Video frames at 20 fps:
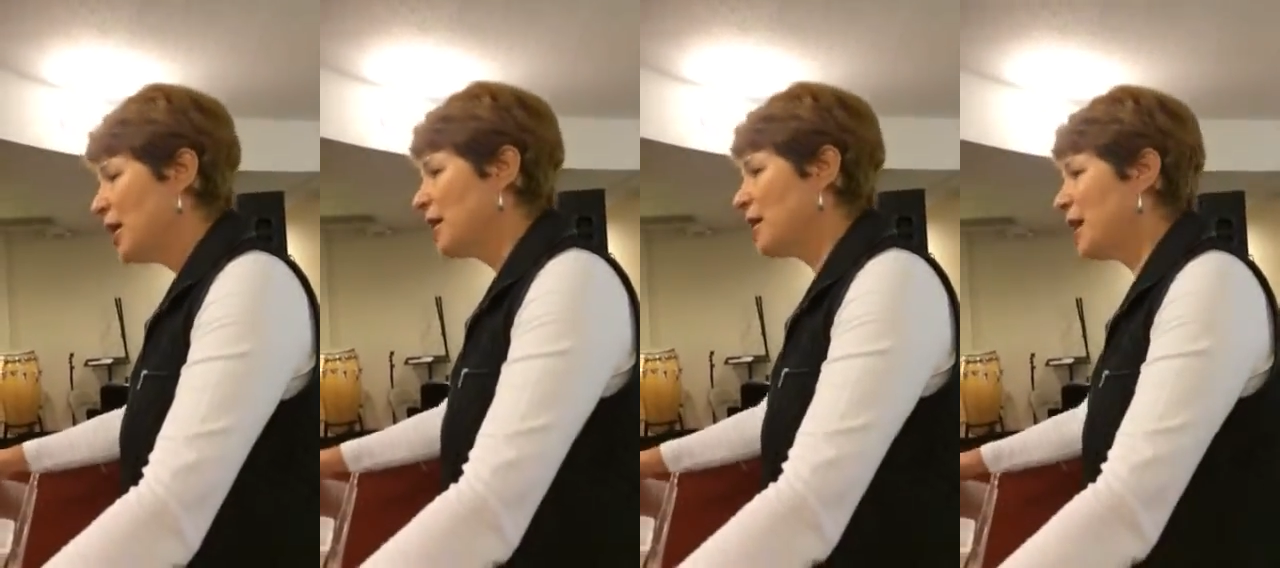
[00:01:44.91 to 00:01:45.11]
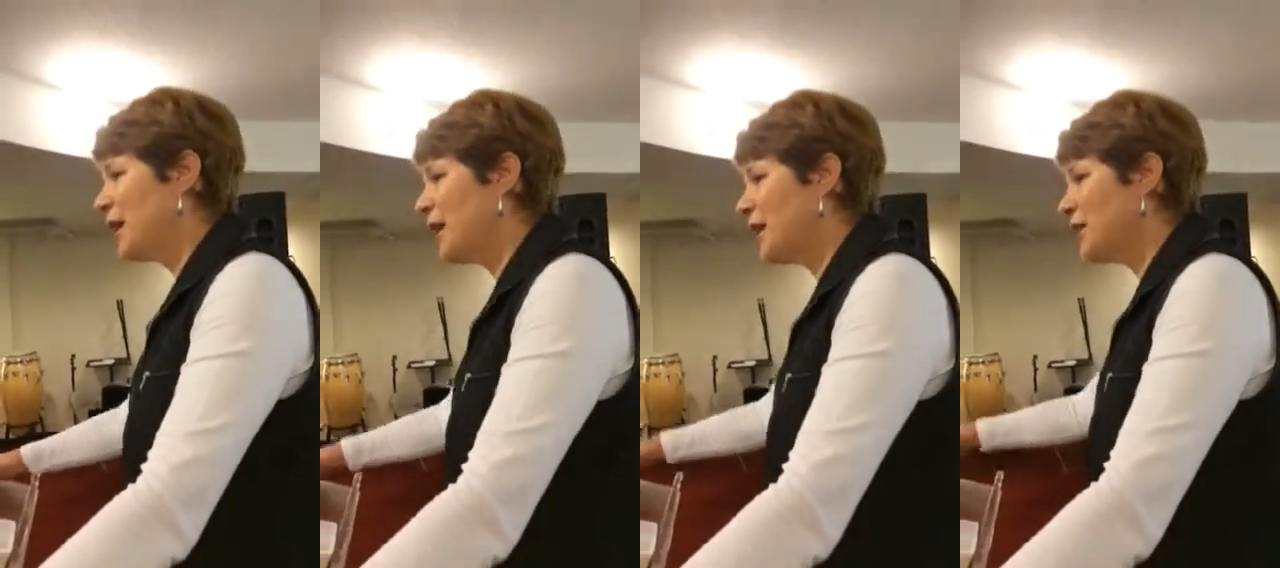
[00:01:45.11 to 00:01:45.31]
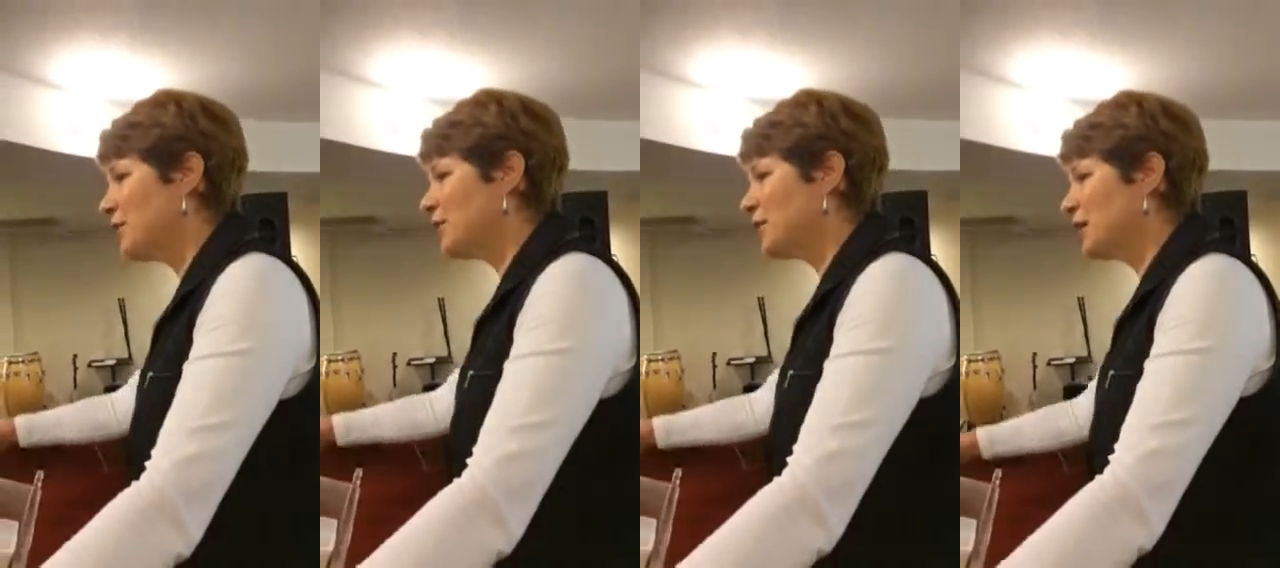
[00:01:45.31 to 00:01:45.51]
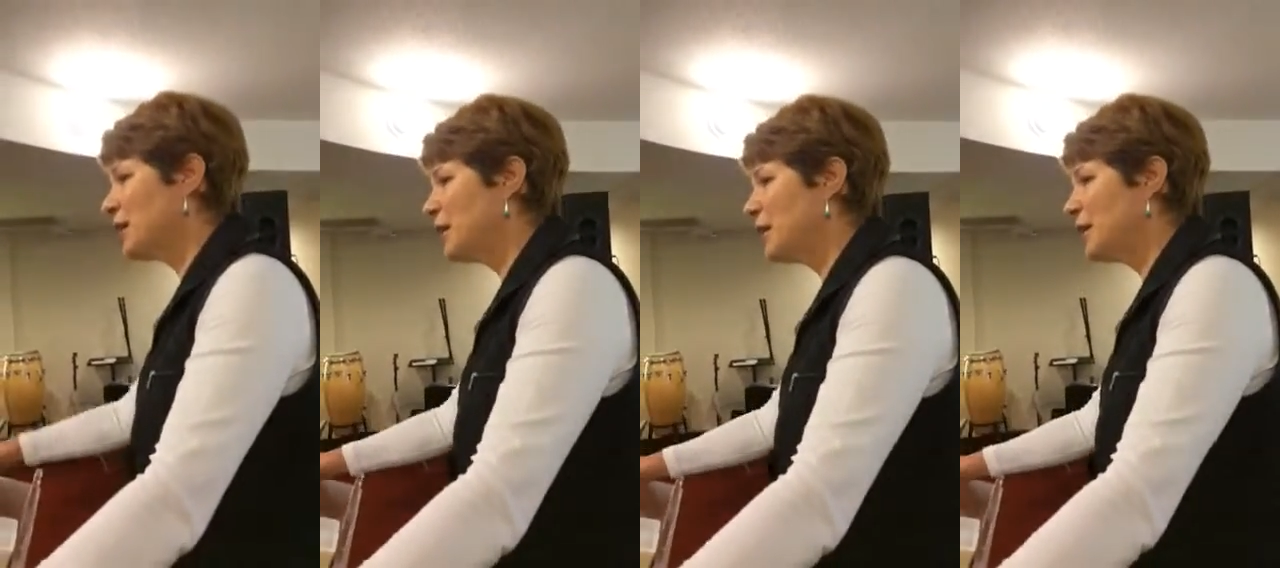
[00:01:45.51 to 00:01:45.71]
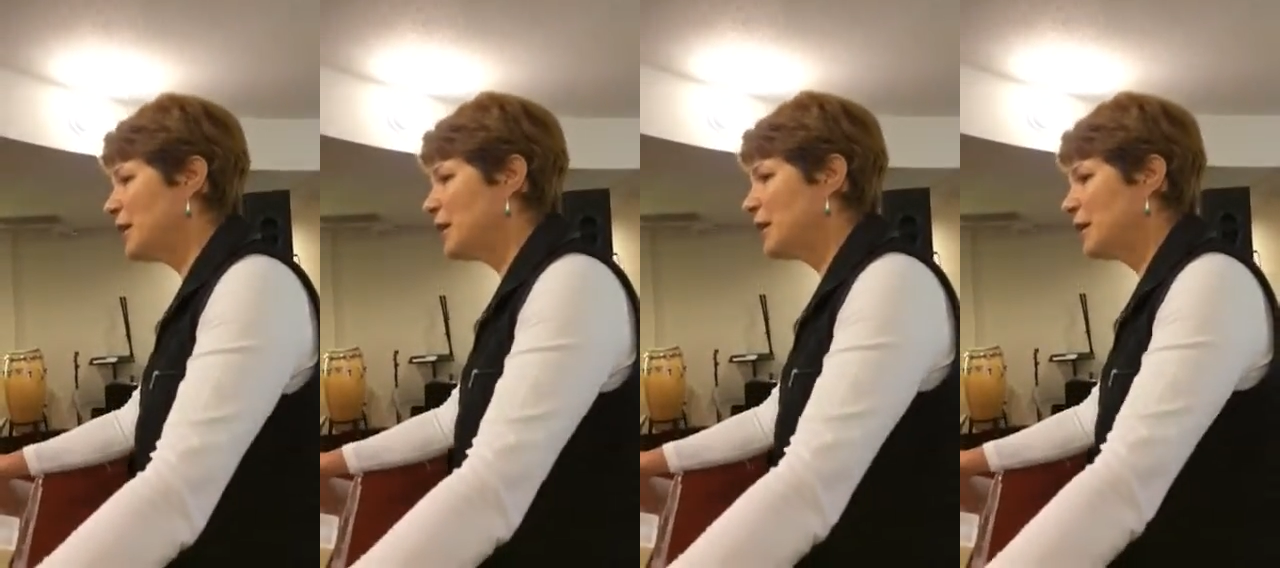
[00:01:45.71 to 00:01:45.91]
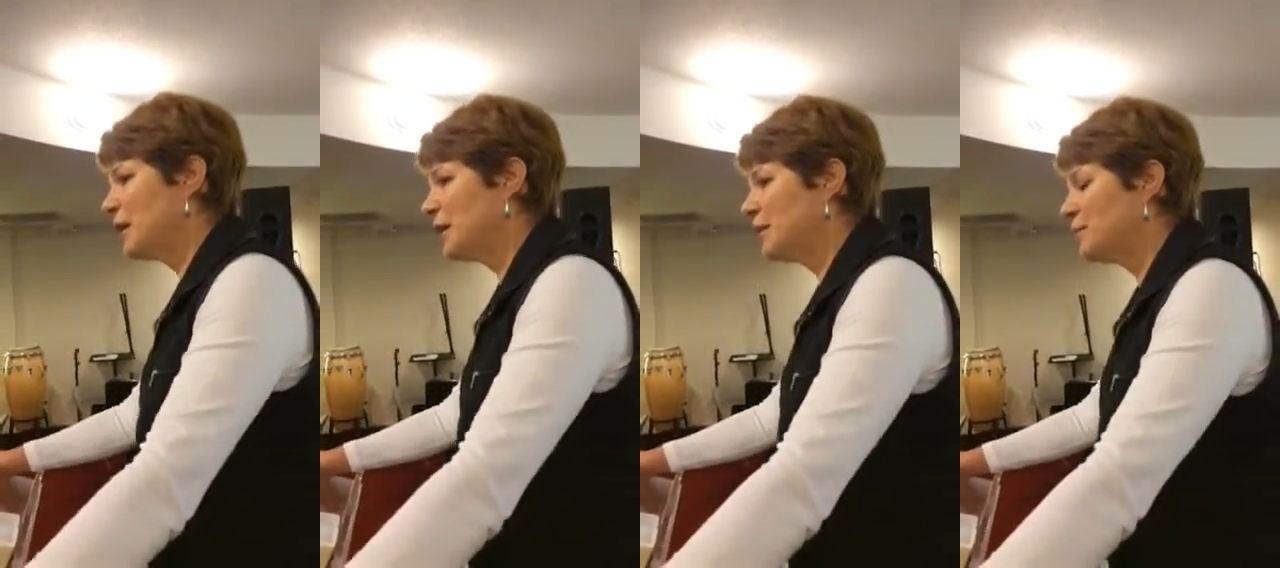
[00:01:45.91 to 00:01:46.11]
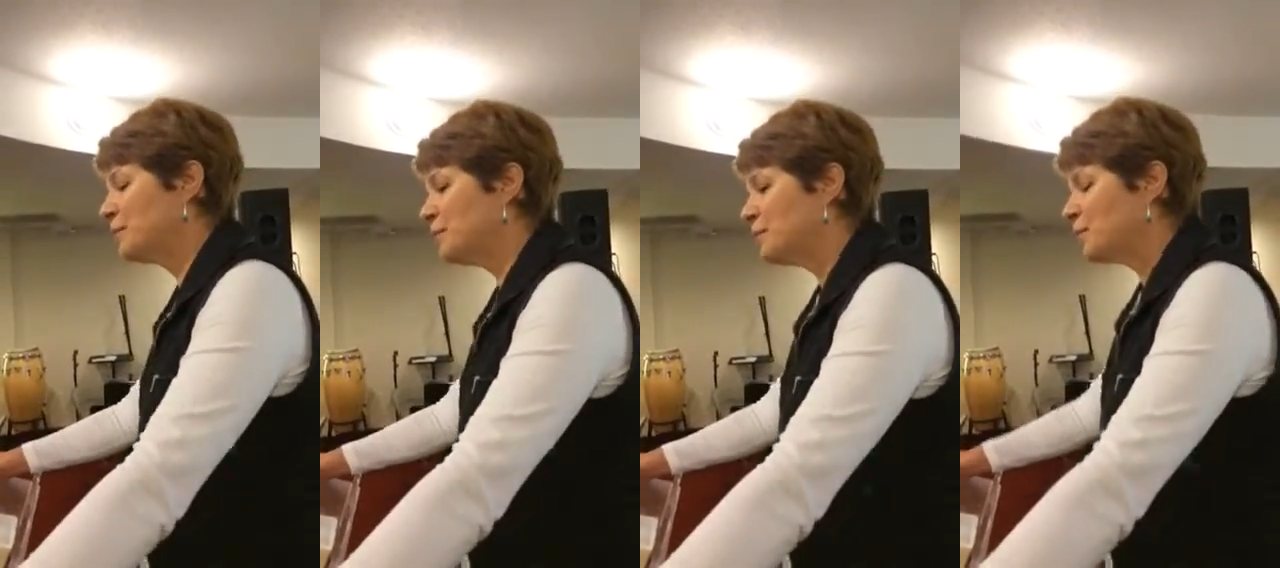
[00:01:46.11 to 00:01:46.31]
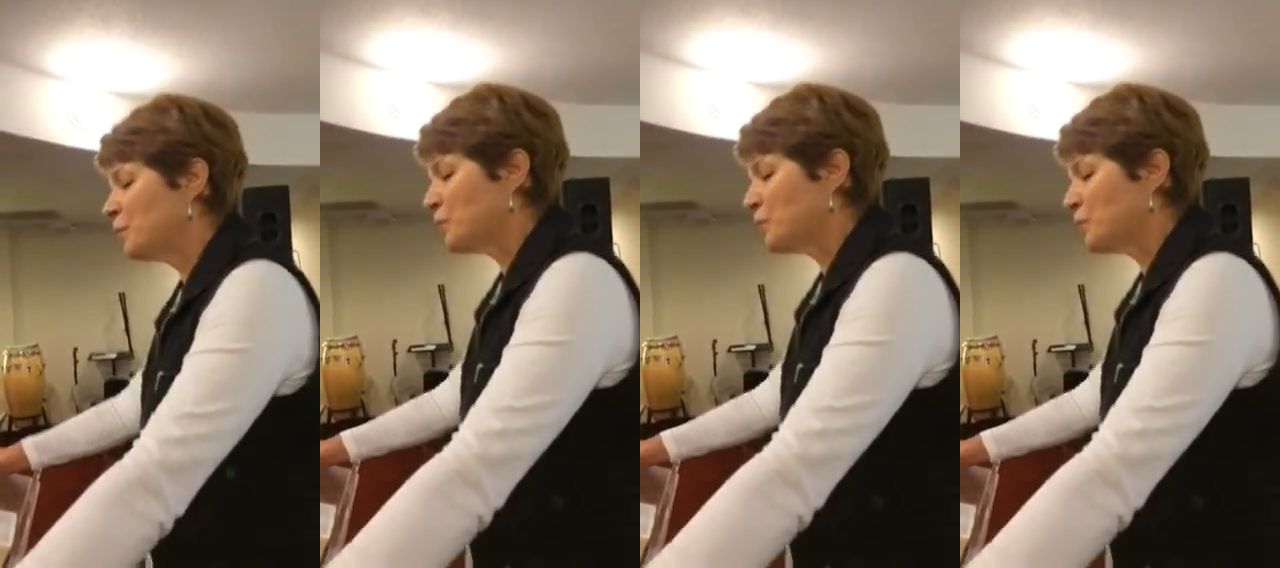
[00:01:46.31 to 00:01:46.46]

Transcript: hate. Uh,